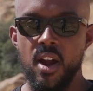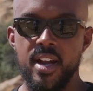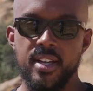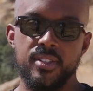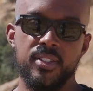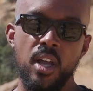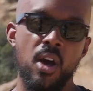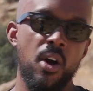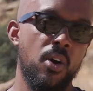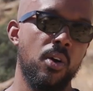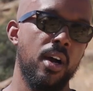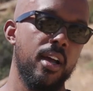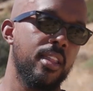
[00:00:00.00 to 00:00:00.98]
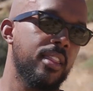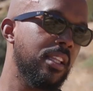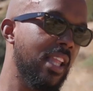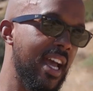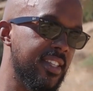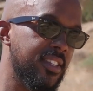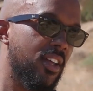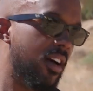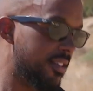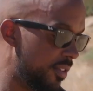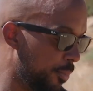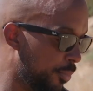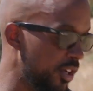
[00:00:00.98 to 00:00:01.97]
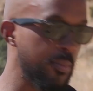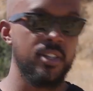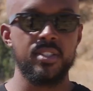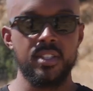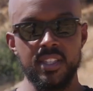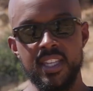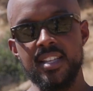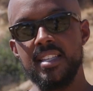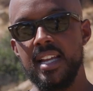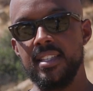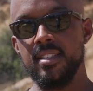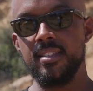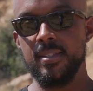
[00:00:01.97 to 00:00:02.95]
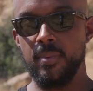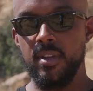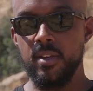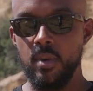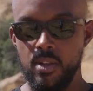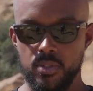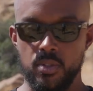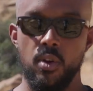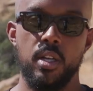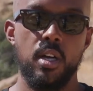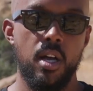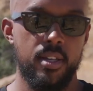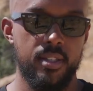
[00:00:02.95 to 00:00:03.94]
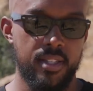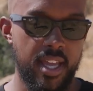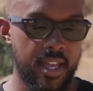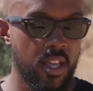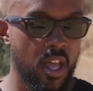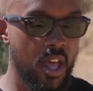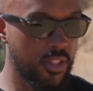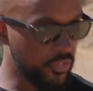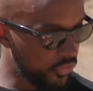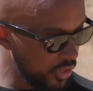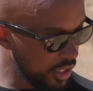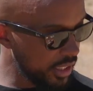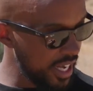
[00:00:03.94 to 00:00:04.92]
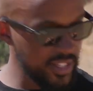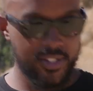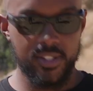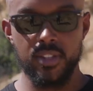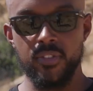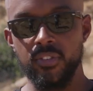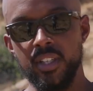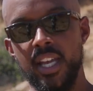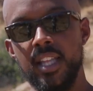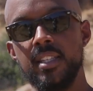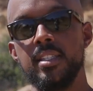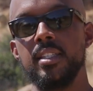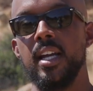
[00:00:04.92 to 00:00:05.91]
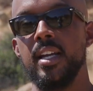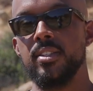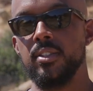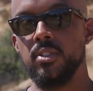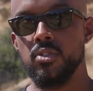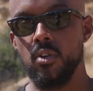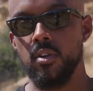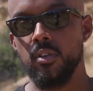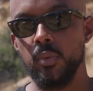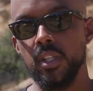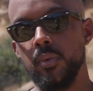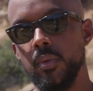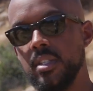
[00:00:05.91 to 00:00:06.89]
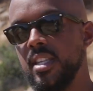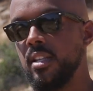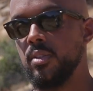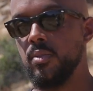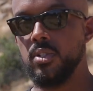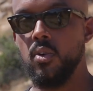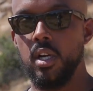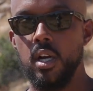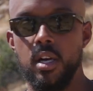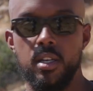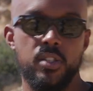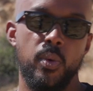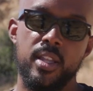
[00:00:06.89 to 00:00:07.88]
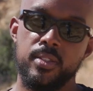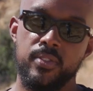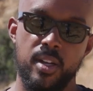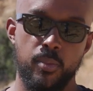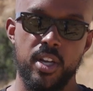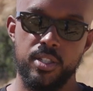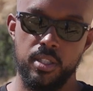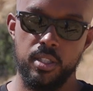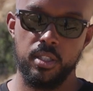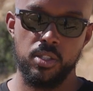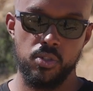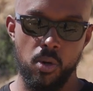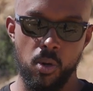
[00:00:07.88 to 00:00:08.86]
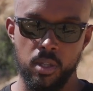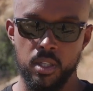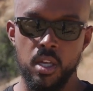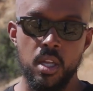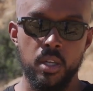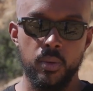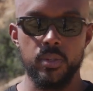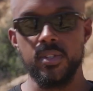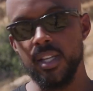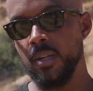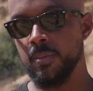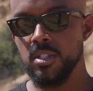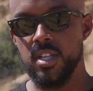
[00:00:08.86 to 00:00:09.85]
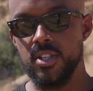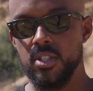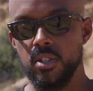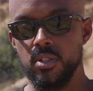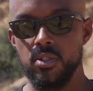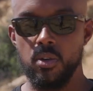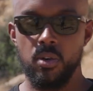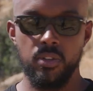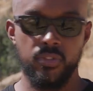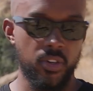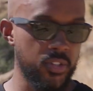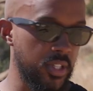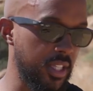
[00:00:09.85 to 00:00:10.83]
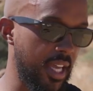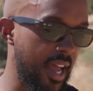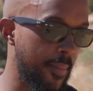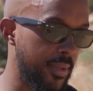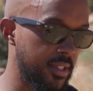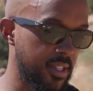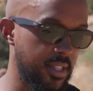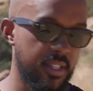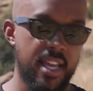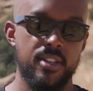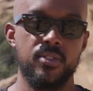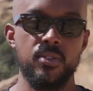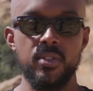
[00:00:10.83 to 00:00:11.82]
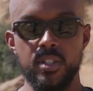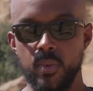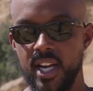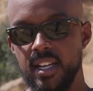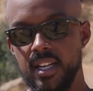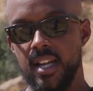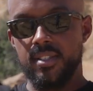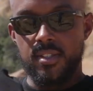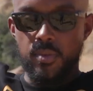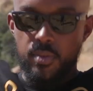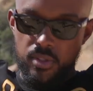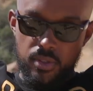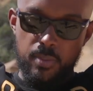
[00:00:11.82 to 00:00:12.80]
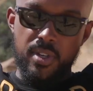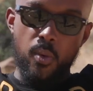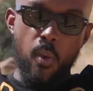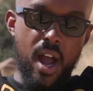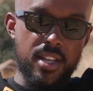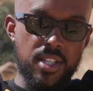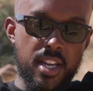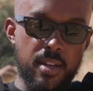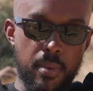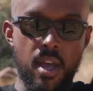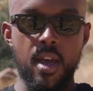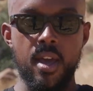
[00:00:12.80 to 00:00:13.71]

All right, so and the last thoughts, or pretty much the things that I didn't explain while I was going on, is that the front lights, the front L E D lights on your drone are really what's telling you what's going on, as well as vibration in the controller. When you set up the gesture control, the first thing that happens is that as soon as it recognizes you when you do the big Y shape,